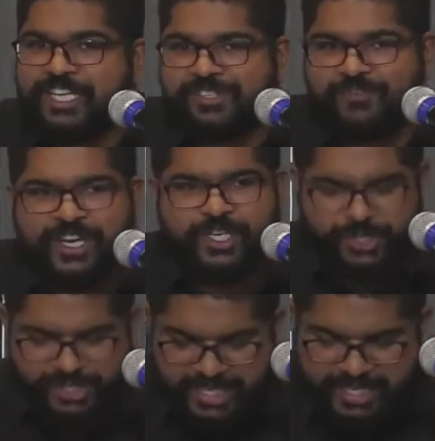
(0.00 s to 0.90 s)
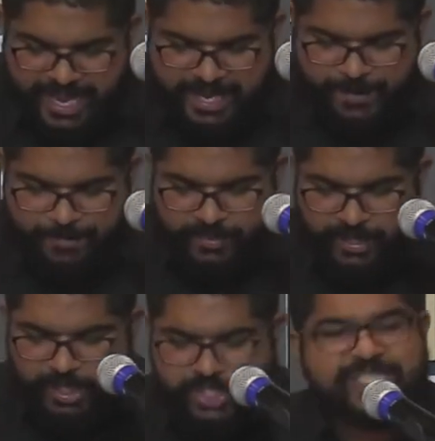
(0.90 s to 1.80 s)
friend. Do you see that?
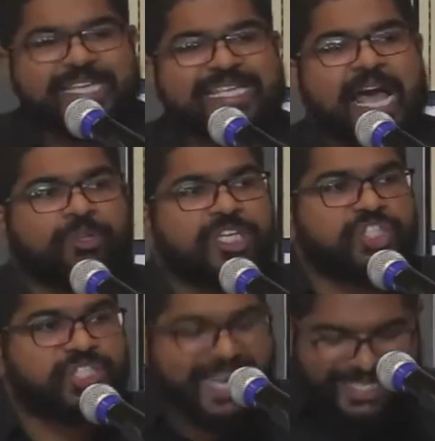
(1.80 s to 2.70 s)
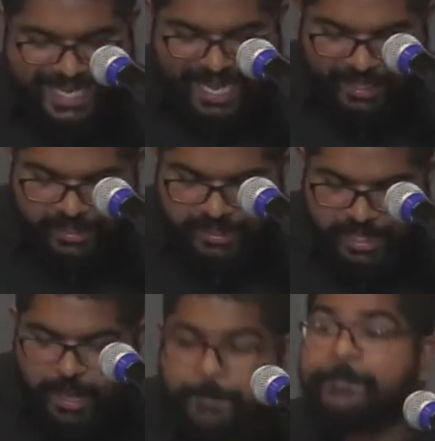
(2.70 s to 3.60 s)
Just as how the Gentiles
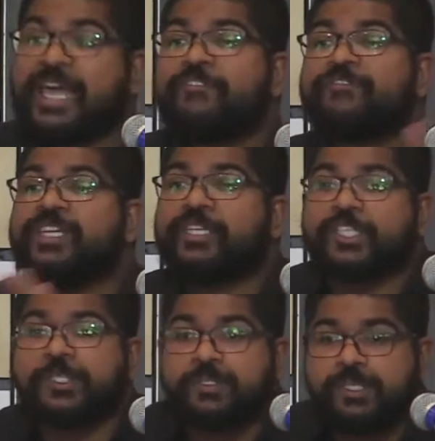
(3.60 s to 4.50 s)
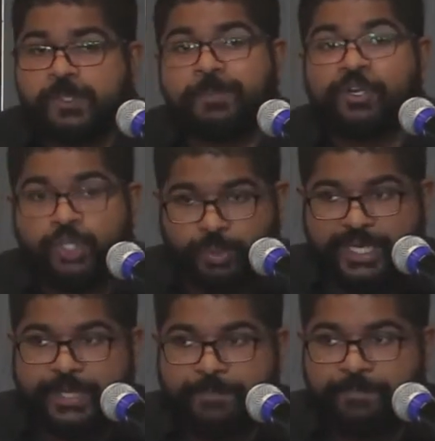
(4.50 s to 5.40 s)
benefited
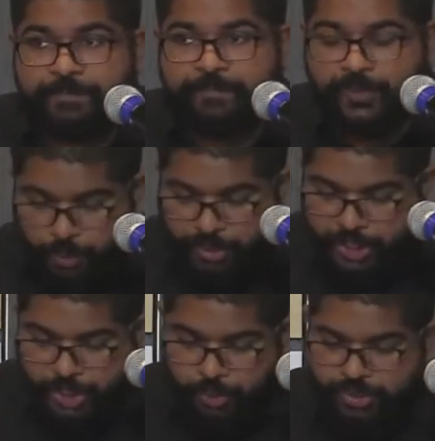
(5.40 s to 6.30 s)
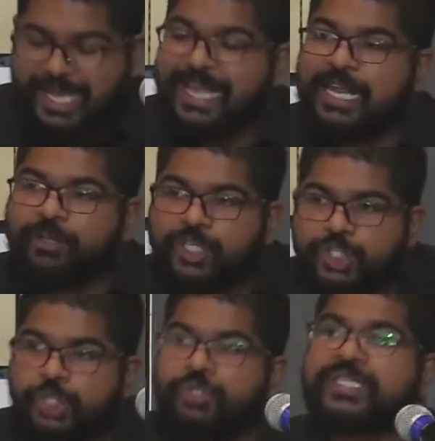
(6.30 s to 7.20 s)
spiritually through the Jews, now the
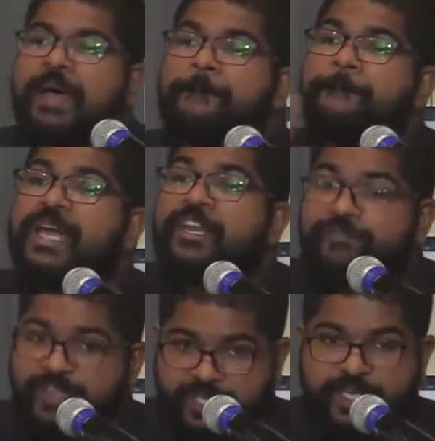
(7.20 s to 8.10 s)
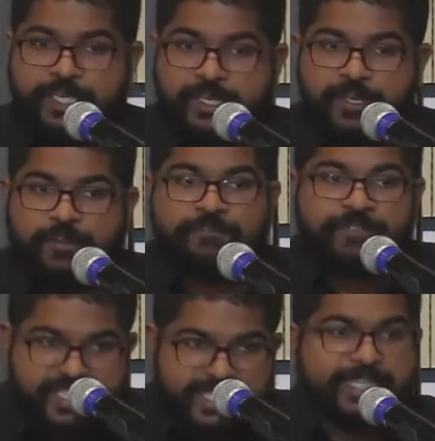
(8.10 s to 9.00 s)
Jews are benefiting
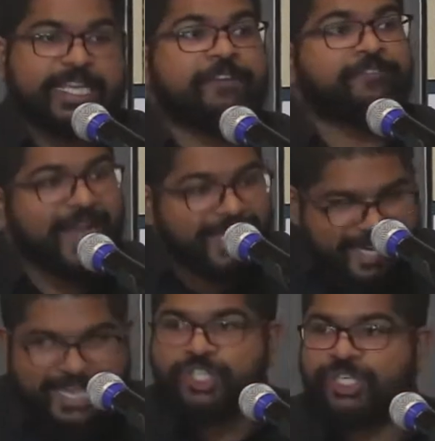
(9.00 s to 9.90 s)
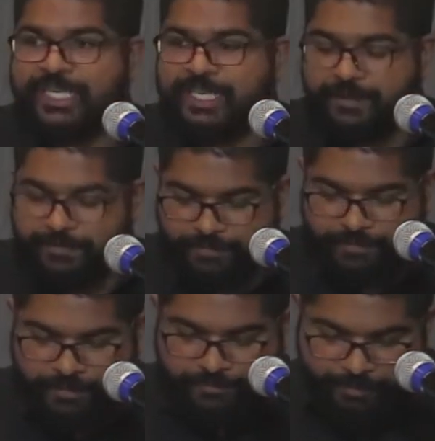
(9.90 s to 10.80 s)
physically and financially
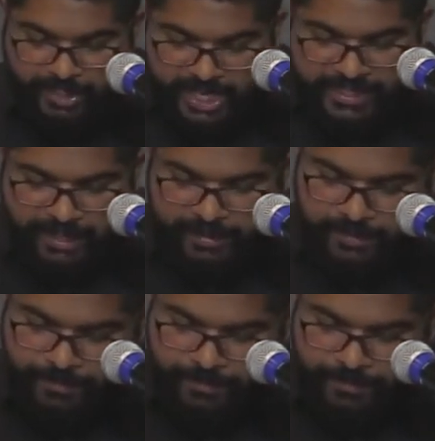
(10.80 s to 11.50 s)
from the Gentiles.